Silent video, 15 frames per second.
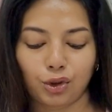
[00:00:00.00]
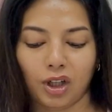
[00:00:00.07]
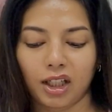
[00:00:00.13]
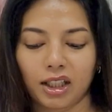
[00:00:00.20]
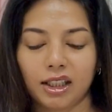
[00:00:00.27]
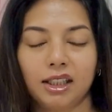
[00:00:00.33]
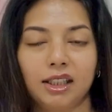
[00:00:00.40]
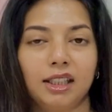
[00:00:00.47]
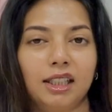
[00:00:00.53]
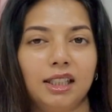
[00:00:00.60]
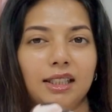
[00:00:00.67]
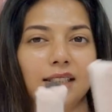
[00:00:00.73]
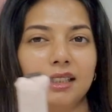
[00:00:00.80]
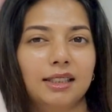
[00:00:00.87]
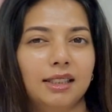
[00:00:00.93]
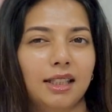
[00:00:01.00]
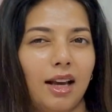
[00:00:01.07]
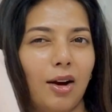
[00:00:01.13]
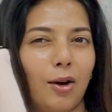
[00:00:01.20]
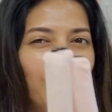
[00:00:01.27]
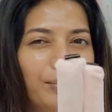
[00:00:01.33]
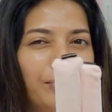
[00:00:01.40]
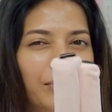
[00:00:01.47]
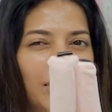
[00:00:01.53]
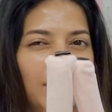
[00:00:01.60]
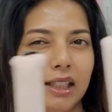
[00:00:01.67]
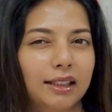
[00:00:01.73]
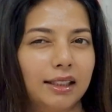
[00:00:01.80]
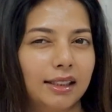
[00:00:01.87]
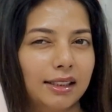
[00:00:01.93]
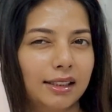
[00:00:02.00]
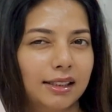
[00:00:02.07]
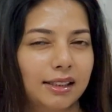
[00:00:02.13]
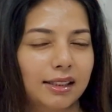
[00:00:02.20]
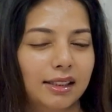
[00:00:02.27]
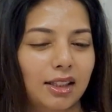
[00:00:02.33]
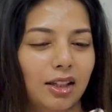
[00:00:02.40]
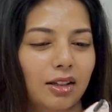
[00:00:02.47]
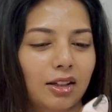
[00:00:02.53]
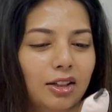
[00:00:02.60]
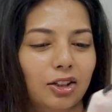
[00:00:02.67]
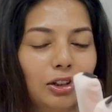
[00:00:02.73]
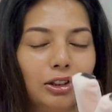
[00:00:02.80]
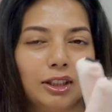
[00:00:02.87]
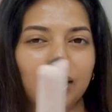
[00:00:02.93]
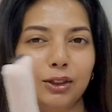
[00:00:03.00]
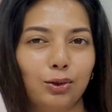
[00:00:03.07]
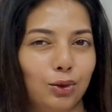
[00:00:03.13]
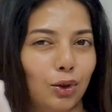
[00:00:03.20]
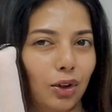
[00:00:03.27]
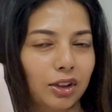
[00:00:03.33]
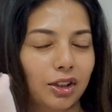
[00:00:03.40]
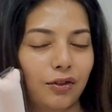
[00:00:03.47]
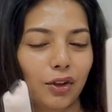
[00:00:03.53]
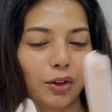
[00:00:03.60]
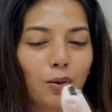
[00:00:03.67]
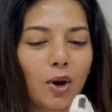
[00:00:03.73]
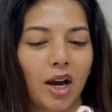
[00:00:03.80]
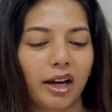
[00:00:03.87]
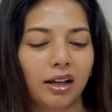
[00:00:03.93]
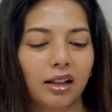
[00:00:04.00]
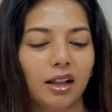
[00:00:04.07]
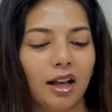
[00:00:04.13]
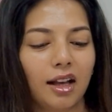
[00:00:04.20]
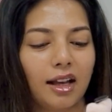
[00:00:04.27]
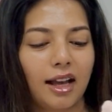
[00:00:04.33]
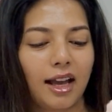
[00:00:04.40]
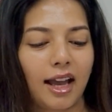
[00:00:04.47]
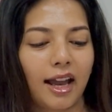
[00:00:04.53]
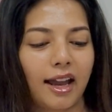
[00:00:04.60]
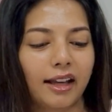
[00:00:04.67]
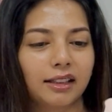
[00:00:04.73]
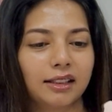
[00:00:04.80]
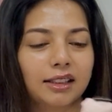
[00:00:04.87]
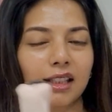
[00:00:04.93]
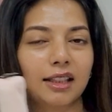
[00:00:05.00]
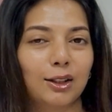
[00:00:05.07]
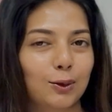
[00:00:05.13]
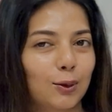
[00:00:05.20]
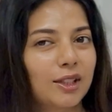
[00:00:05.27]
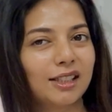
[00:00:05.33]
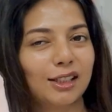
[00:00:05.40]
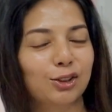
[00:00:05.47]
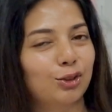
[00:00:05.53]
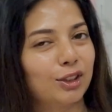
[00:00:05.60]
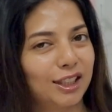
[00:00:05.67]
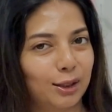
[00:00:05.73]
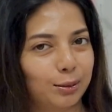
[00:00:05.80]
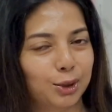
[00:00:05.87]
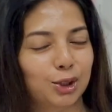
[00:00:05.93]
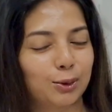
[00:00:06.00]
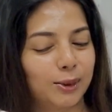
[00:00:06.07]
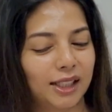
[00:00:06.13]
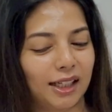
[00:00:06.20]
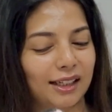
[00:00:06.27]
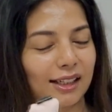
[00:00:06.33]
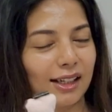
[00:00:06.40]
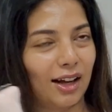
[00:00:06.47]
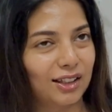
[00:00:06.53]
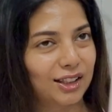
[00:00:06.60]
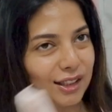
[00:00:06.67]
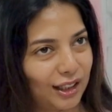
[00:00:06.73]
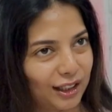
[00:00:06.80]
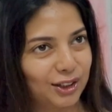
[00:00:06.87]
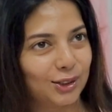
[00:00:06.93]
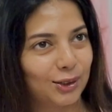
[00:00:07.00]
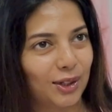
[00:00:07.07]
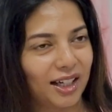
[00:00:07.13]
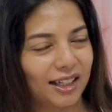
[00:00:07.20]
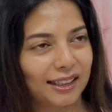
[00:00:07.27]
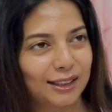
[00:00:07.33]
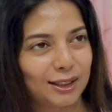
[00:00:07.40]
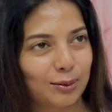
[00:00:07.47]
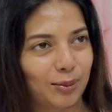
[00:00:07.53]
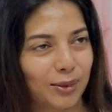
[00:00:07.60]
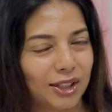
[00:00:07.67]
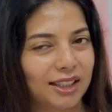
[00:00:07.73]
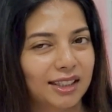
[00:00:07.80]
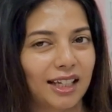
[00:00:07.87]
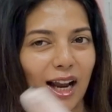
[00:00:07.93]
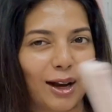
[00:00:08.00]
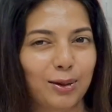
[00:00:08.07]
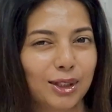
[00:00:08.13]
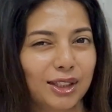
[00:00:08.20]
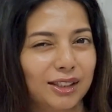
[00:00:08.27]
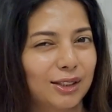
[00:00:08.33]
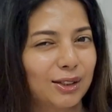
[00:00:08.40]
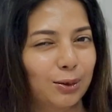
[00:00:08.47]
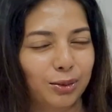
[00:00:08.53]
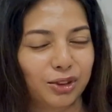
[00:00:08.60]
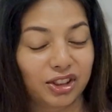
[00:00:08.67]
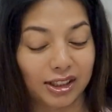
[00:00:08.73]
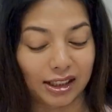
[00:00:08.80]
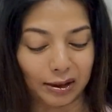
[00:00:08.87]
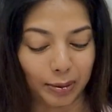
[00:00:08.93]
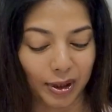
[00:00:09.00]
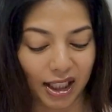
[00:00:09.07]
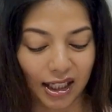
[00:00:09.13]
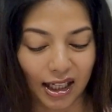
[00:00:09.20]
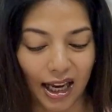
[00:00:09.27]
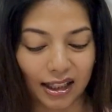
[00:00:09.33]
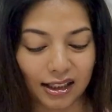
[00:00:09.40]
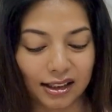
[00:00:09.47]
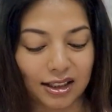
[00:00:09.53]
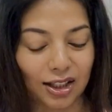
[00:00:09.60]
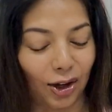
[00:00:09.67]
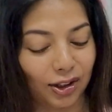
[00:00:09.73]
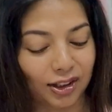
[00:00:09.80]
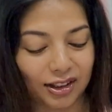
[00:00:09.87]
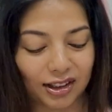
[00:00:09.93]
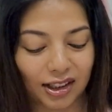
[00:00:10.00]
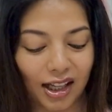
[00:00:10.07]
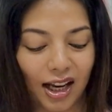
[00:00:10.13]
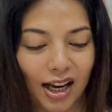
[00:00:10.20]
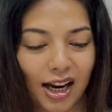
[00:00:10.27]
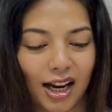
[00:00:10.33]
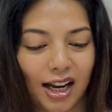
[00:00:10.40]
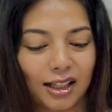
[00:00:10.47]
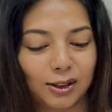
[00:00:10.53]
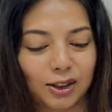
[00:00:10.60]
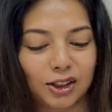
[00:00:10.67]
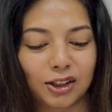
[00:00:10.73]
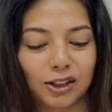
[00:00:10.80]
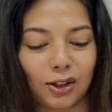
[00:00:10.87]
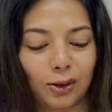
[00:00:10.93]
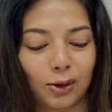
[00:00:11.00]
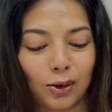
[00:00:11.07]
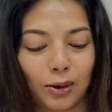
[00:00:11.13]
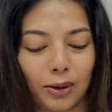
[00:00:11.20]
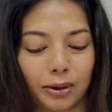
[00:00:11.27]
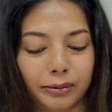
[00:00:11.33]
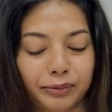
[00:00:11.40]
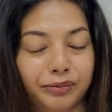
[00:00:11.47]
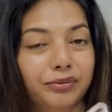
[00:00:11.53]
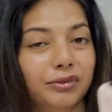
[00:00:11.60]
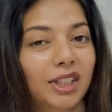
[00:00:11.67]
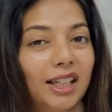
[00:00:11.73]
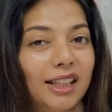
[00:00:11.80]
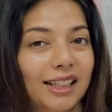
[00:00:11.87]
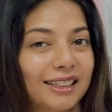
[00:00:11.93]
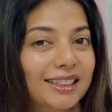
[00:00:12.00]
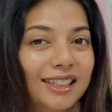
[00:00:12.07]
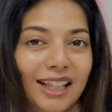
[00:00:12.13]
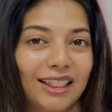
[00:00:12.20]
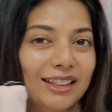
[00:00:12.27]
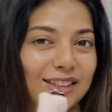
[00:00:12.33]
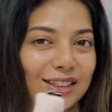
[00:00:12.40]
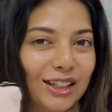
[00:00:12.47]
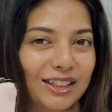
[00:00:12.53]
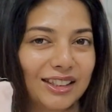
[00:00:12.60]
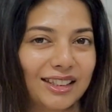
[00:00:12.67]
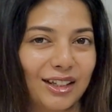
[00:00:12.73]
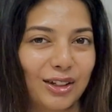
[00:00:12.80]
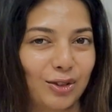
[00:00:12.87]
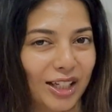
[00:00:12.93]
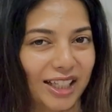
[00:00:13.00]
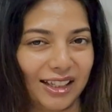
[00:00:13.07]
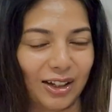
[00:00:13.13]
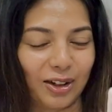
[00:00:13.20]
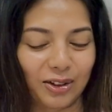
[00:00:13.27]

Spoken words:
to try these heatless curling rods for a while, and this was literally supposed to be done last night, you guys, but I was super sleepy and tired, so let's get this done right